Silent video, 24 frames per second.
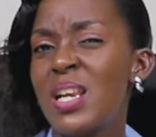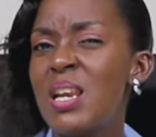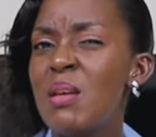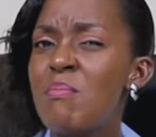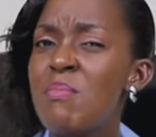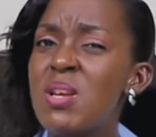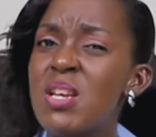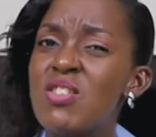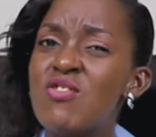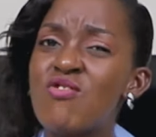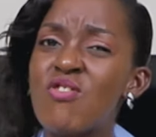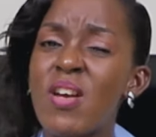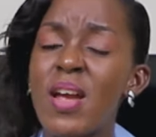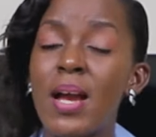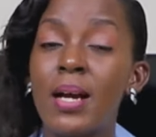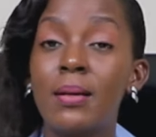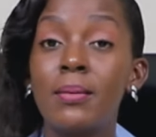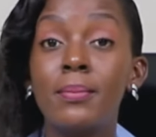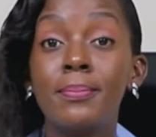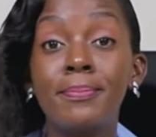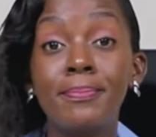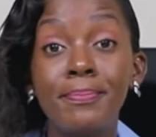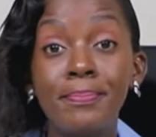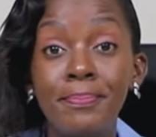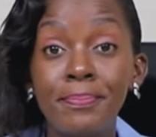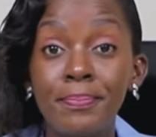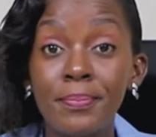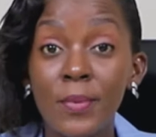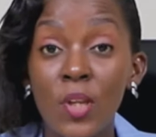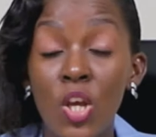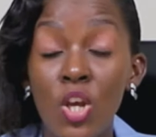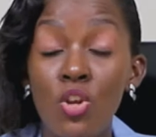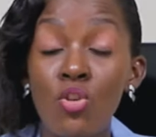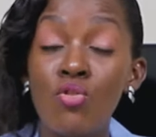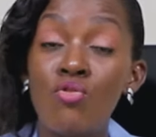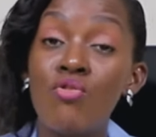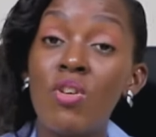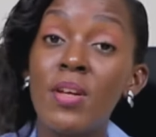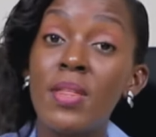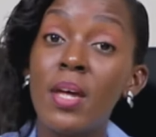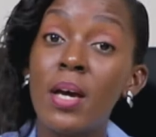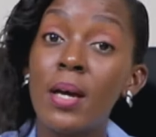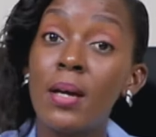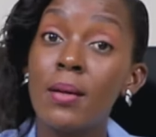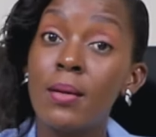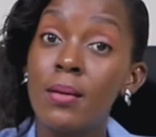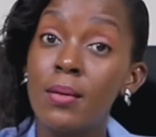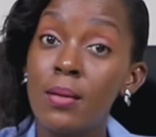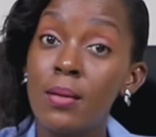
Let me try. You'd rather